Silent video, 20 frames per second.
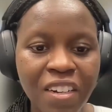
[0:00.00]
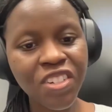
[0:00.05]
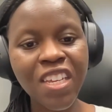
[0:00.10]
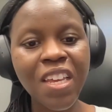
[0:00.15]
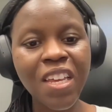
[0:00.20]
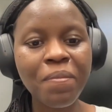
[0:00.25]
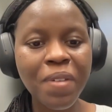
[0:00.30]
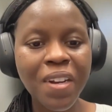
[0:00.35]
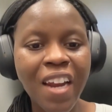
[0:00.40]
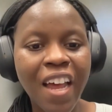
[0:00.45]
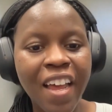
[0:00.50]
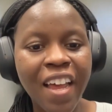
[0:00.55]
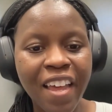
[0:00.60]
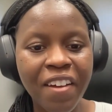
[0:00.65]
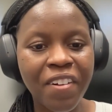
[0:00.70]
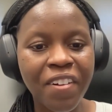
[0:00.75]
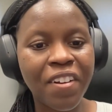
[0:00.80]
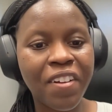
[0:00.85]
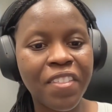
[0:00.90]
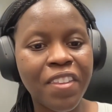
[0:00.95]
just keep an eye
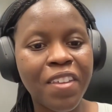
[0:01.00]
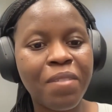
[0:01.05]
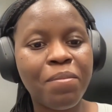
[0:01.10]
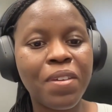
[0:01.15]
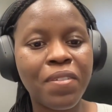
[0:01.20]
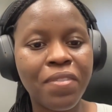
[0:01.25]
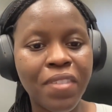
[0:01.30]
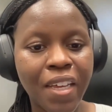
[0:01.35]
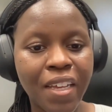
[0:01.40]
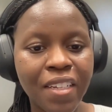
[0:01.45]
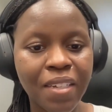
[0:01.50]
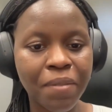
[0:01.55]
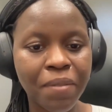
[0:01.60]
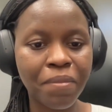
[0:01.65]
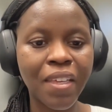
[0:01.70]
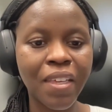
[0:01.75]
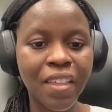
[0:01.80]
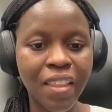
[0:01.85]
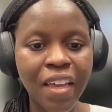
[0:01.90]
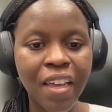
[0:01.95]
out on them if that's
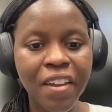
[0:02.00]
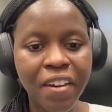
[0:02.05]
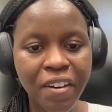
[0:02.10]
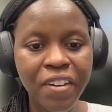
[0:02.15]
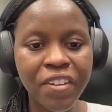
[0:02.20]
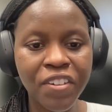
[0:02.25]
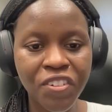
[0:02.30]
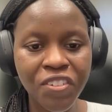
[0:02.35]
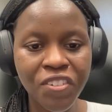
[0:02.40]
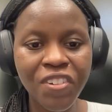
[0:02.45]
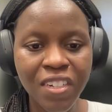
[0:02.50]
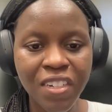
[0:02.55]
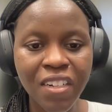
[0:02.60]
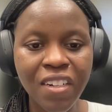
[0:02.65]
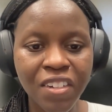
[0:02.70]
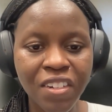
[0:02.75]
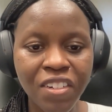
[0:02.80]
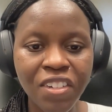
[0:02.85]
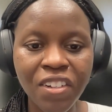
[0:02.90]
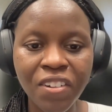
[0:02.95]
something that you're interested
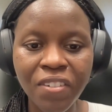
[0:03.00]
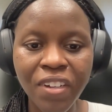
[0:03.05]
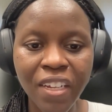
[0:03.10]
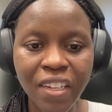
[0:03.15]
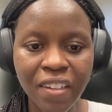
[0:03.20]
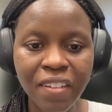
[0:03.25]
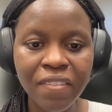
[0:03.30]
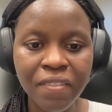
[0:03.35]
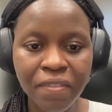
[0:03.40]
in doing.